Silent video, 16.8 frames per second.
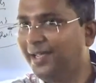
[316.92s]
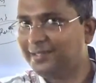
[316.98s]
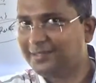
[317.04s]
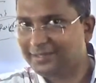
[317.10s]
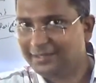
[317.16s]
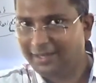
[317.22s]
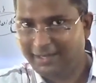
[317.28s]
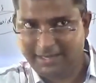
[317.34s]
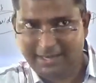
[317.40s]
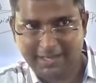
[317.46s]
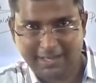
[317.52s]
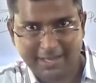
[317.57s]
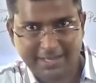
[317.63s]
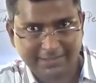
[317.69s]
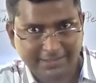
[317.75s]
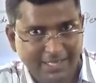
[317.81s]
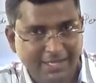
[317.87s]
is
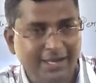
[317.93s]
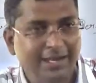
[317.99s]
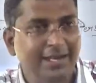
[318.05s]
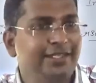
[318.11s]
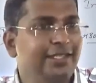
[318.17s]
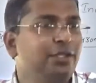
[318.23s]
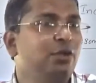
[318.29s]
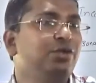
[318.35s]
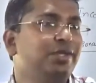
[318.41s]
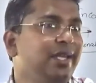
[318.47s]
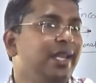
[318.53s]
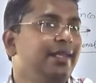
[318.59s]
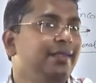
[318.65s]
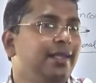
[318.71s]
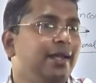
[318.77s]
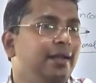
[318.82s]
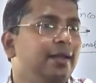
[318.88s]
is there any situation
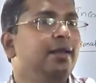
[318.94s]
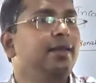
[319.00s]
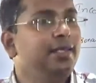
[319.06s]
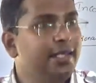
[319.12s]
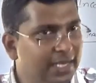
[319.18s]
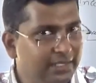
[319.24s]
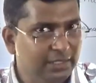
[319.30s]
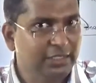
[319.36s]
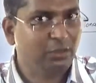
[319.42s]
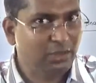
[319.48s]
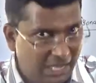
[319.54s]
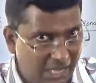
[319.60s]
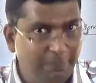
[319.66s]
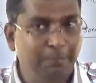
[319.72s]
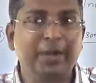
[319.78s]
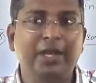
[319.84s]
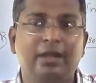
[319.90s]
like that yes it will
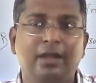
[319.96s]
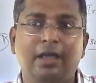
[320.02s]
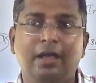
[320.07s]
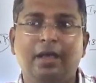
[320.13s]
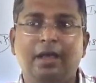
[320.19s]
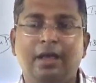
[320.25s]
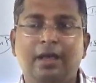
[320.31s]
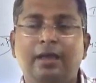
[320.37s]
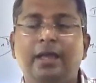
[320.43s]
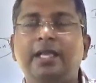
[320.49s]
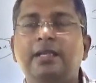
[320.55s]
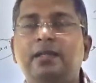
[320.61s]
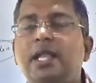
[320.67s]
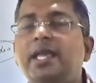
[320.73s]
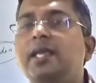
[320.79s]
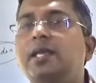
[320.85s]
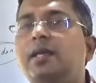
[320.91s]
happen
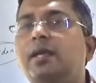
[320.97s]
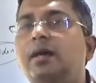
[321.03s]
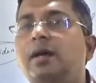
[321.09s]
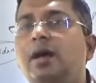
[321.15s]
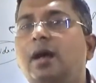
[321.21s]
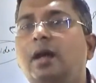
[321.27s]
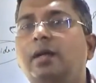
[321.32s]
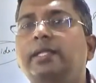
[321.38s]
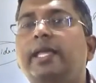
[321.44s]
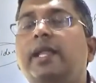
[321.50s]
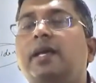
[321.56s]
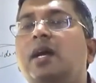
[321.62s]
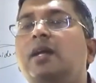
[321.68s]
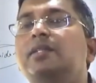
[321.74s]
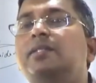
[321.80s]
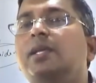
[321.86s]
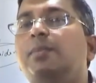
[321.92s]
like uh, there are
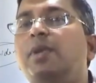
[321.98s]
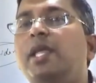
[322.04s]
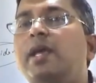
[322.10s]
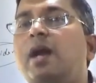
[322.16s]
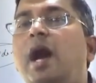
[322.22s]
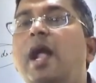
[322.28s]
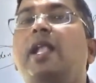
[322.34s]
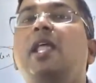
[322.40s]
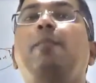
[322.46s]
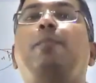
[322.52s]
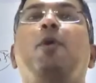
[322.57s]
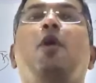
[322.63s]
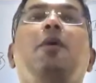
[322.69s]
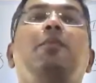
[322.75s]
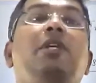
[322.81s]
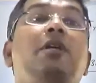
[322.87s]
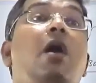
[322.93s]
concepts like
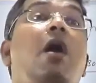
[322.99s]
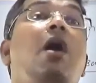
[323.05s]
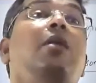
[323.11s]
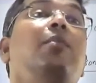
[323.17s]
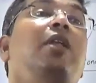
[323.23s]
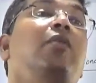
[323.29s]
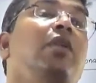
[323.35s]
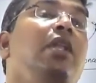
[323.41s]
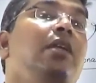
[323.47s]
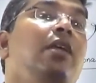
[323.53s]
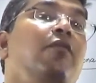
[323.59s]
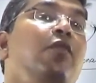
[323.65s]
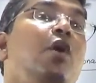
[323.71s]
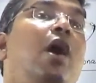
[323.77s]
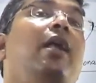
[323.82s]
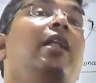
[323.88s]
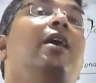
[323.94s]
unemployment the government will give
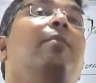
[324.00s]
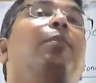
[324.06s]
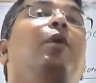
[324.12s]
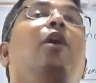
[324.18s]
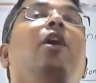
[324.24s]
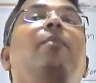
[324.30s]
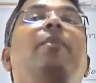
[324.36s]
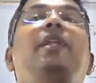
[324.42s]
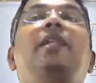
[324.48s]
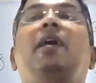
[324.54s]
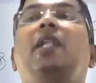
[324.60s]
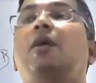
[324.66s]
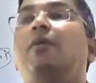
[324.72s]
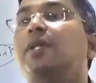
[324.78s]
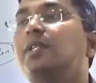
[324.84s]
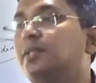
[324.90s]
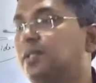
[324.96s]
you unemployment
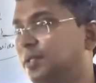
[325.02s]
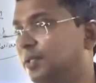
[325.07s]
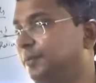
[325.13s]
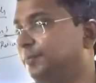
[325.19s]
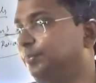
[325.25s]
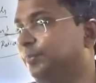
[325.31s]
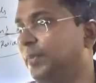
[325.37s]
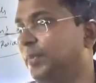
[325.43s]
allowance